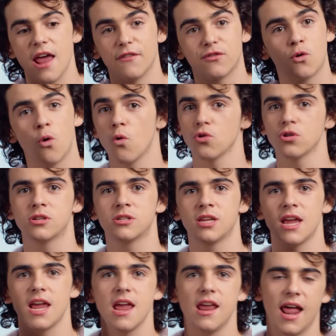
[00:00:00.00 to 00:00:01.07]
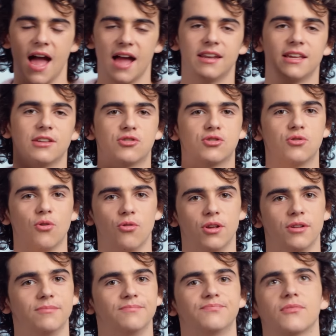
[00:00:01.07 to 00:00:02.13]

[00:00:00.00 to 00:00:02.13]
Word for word: And of course, it had to get stolen.